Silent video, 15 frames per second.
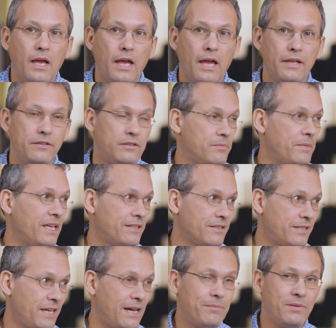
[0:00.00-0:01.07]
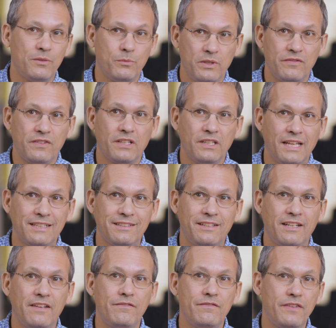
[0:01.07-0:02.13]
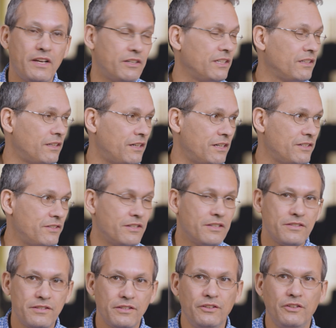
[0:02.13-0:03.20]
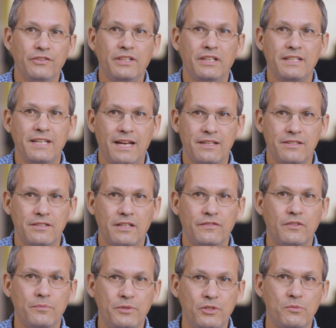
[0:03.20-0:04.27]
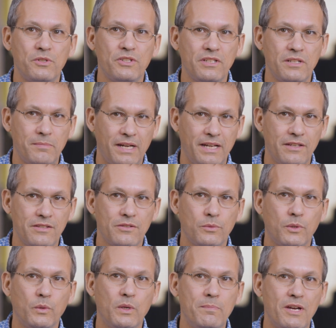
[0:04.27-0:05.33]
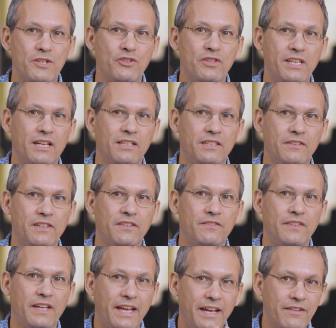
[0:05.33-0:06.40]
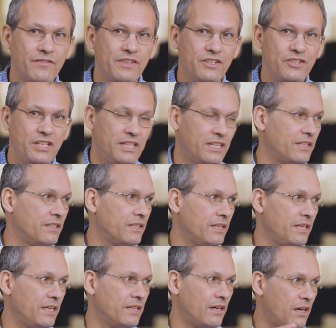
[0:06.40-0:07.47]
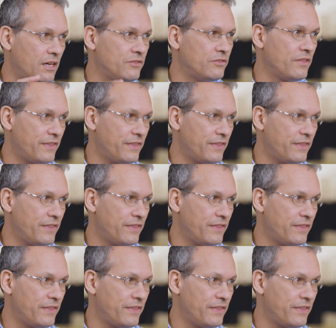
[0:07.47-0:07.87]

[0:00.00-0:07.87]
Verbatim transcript: And to make this happen, we've collected a very large single cell data set from tumors in mice, where we measured the activity of every gene in one hundred